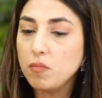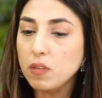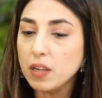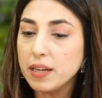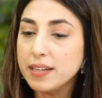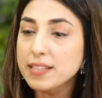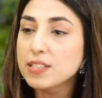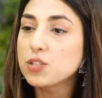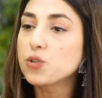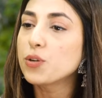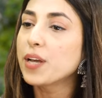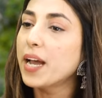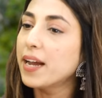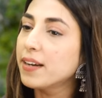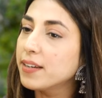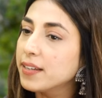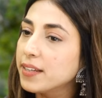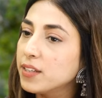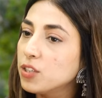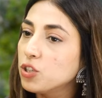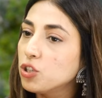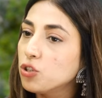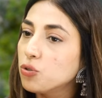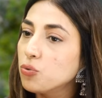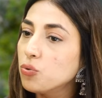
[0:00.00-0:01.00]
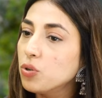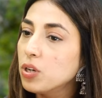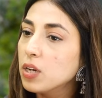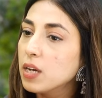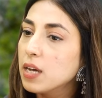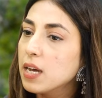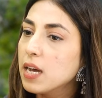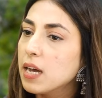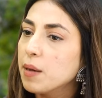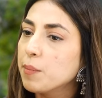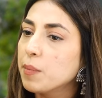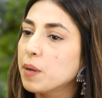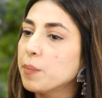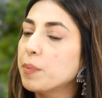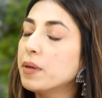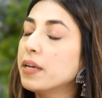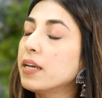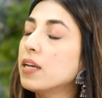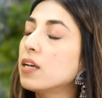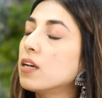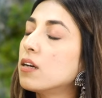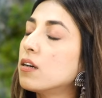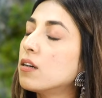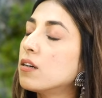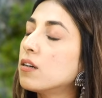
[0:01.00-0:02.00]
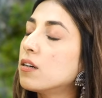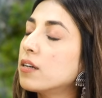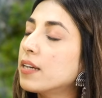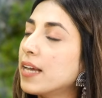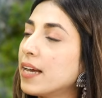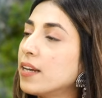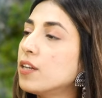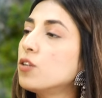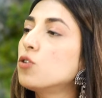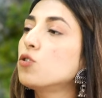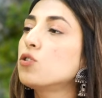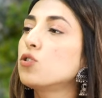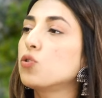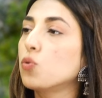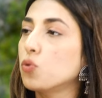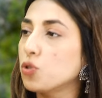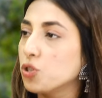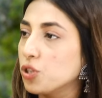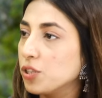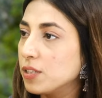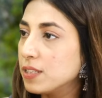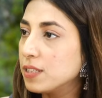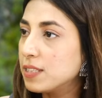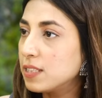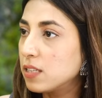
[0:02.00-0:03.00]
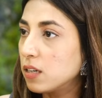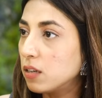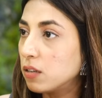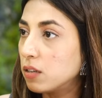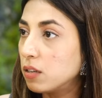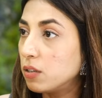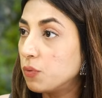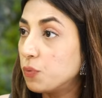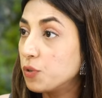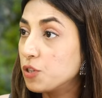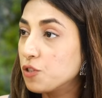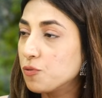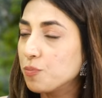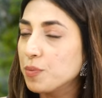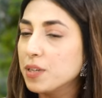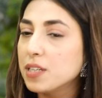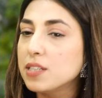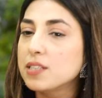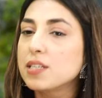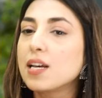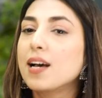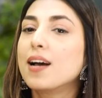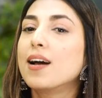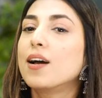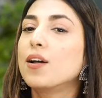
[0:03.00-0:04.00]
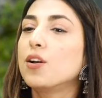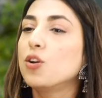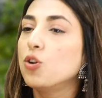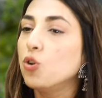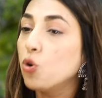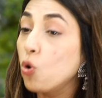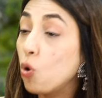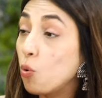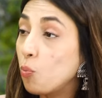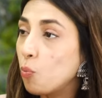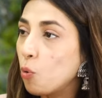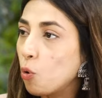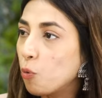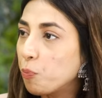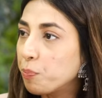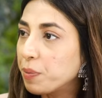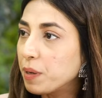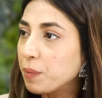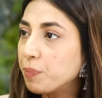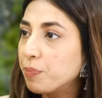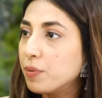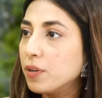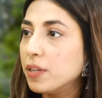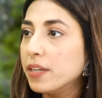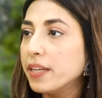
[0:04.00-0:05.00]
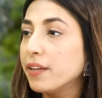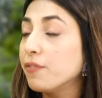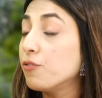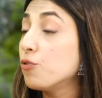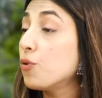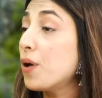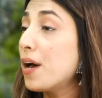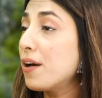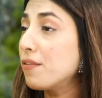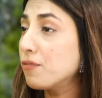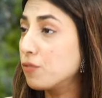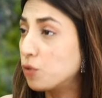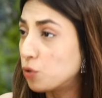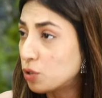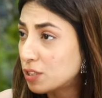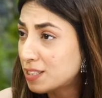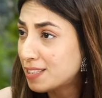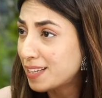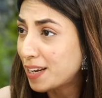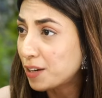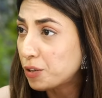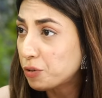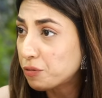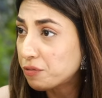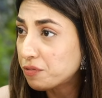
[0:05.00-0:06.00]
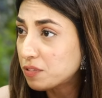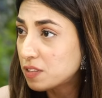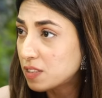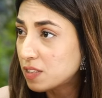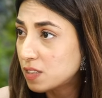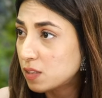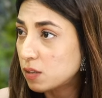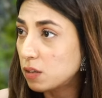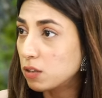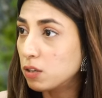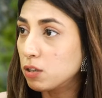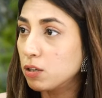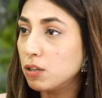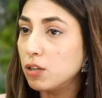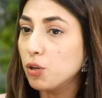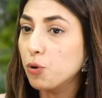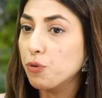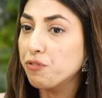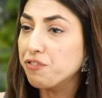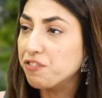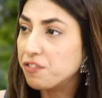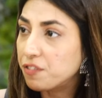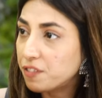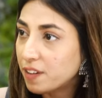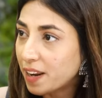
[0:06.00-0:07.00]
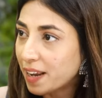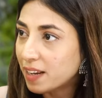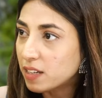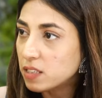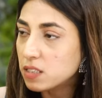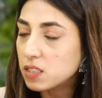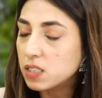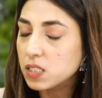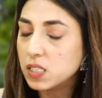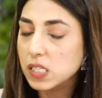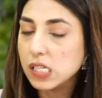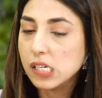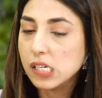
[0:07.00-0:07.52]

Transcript: is to get into maybe get into social circle, which means know more people. If you have good set of circle of friends,